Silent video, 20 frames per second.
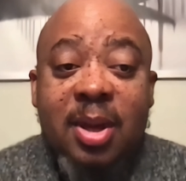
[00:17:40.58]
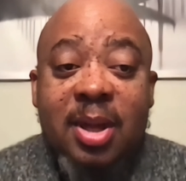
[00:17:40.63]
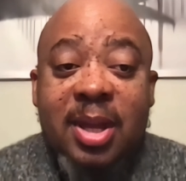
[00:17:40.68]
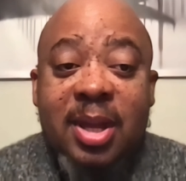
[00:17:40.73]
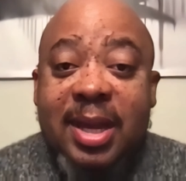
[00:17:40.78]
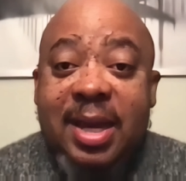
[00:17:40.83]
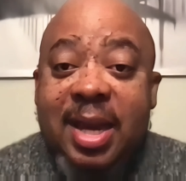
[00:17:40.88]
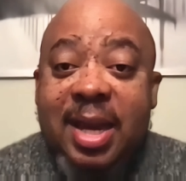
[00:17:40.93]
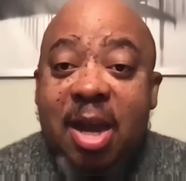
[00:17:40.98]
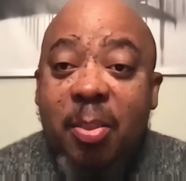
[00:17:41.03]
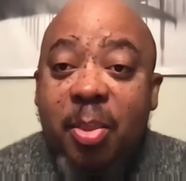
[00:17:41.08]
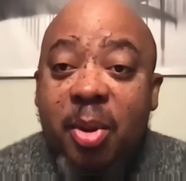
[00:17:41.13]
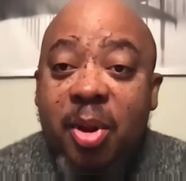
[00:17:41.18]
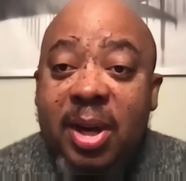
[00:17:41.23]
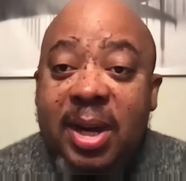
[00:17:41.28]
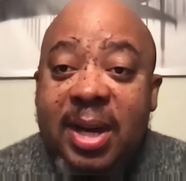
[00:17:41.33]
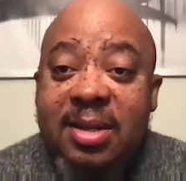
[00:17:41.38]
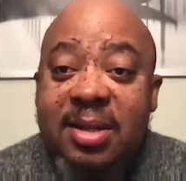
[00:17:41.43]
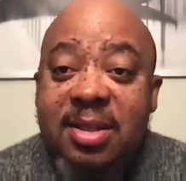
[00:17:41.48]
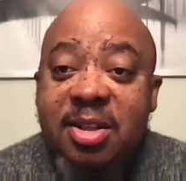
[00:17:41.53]
They can help
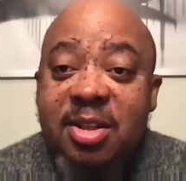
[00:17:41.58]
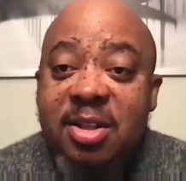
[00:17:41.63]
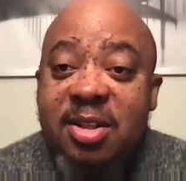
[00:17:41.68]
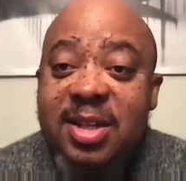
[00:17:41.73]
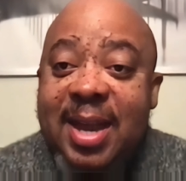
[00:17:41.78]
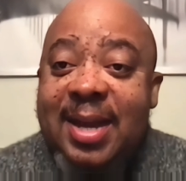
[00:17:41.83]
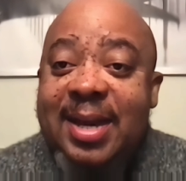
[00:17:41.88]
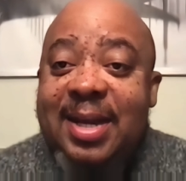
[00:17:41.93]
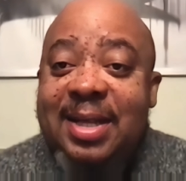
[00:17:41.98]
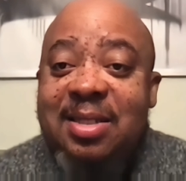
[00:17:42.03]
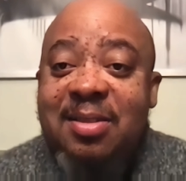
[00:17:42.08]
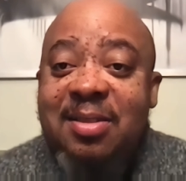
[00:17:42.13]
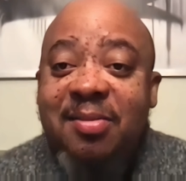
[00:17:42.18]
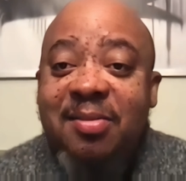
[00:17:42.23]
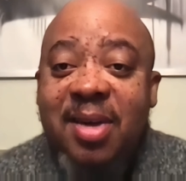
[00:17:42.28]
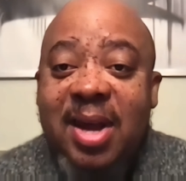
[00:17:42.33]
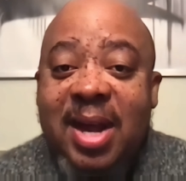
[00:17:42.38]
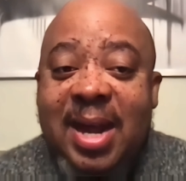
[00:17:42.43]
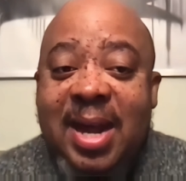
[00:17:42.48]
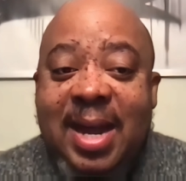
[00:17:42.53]
organizations
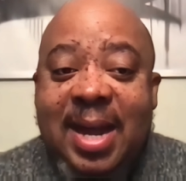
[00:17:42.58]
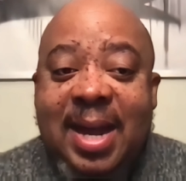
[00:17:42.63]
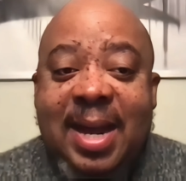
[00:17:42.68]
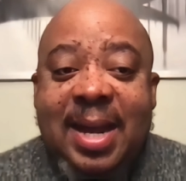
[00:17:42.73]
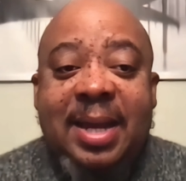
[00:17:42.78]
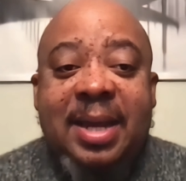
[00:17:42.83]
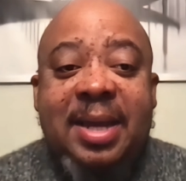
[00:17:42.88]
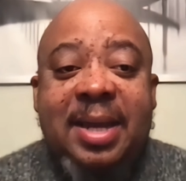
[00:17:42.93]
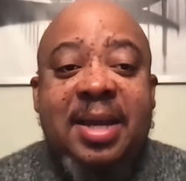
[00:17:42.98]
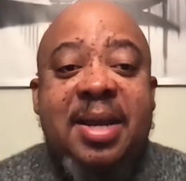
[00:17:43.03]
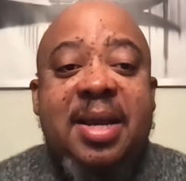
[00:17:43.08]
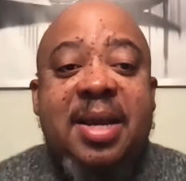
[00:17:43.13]
identify